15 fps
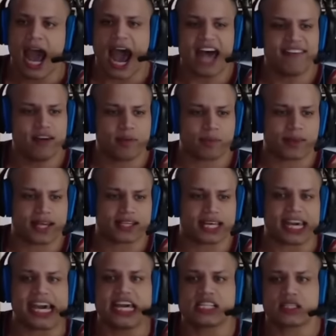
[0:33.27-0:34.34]
How do you play?
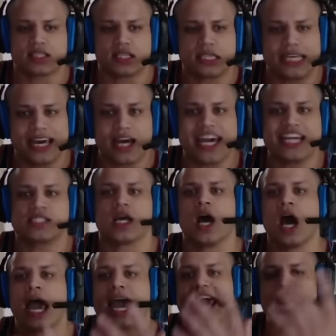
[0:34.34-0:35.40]
He's, he's,
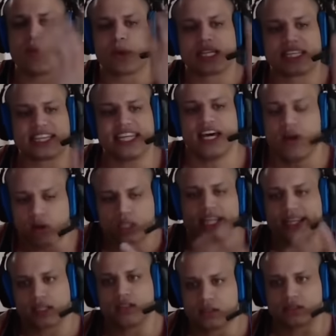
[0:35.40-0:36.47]
he would
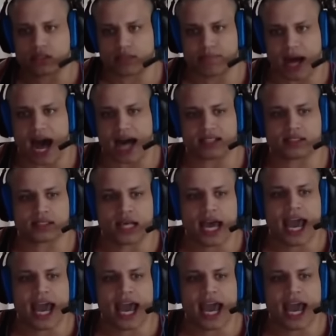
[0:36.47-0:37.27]
literally lose to bots.